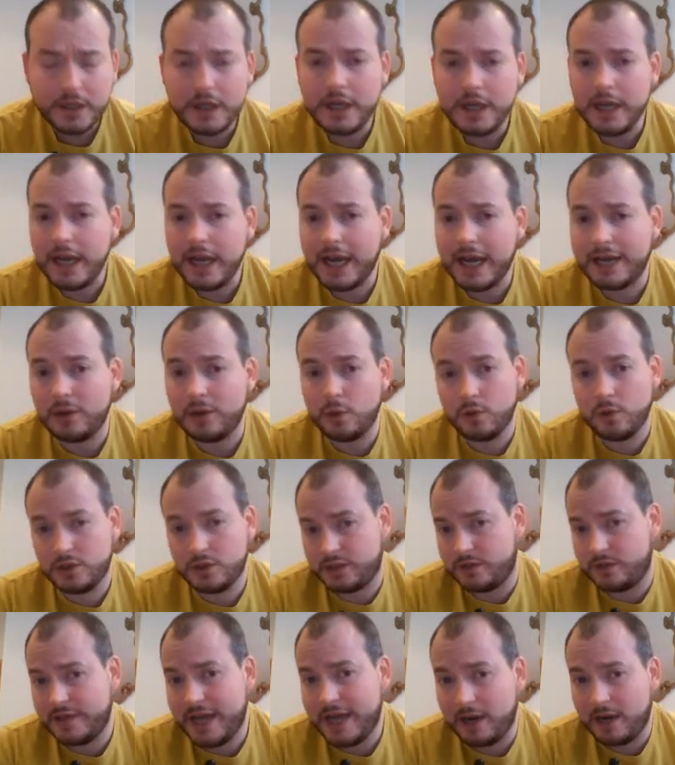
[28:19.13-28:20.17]
And
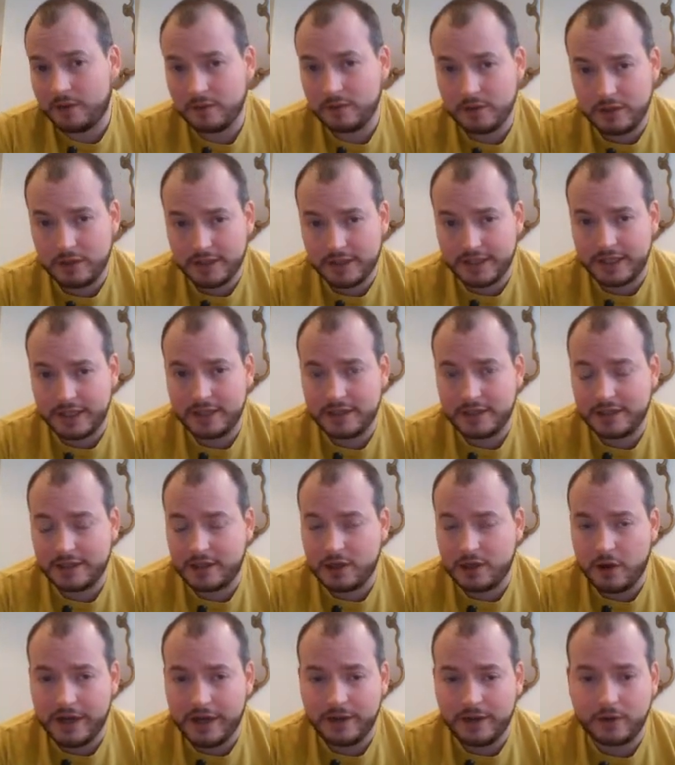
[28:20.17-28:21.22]
also now, look at the
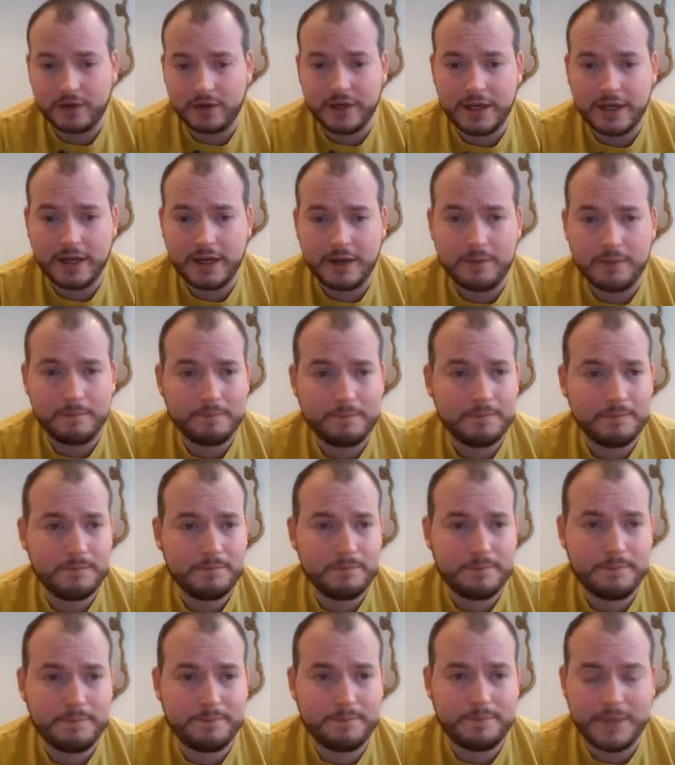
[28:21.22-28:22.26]
knight on
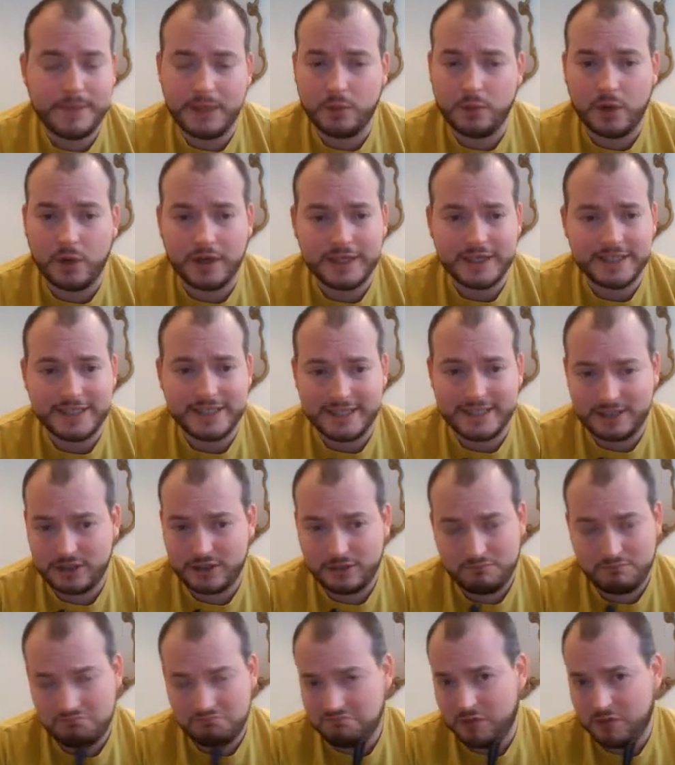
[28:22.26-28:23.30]
b1 is in,
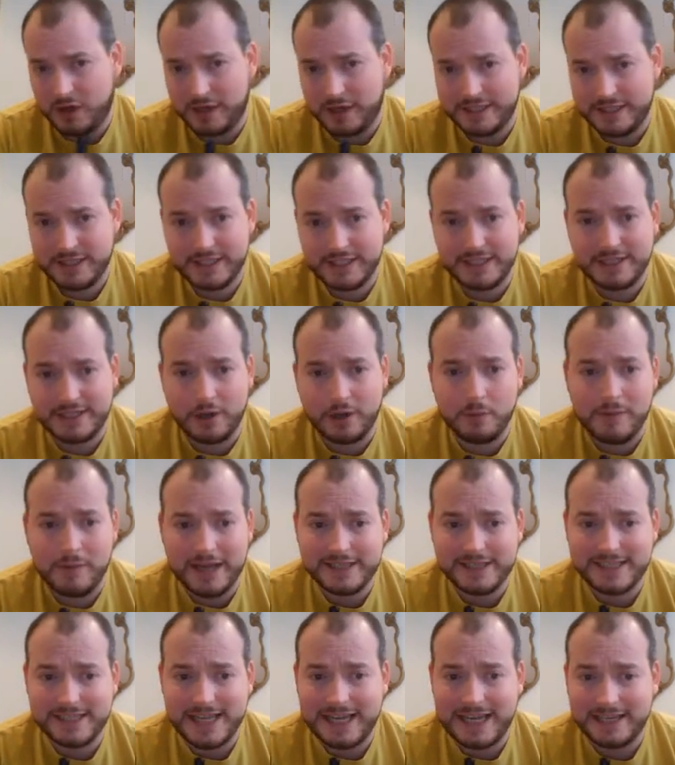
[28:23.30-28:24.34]
well, it's in no
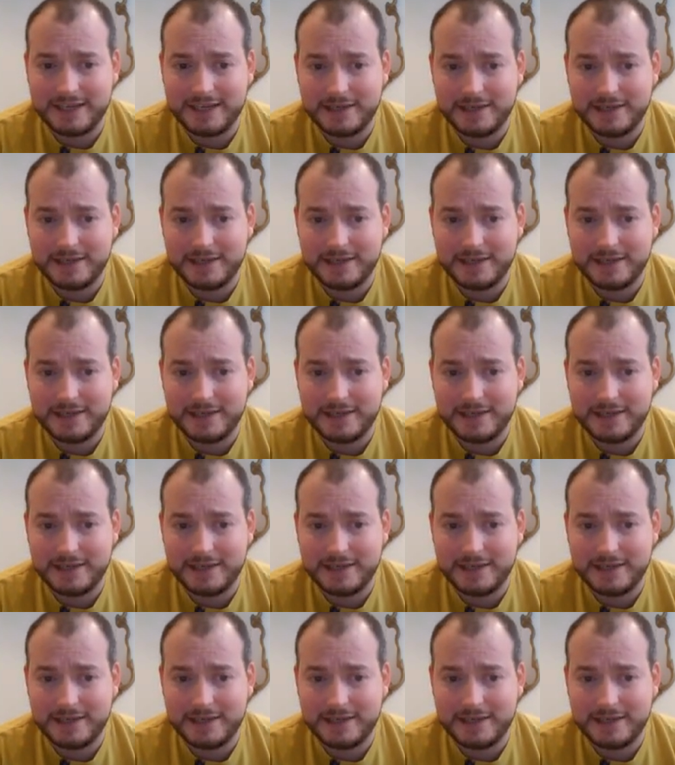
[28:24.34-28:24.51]
man's land.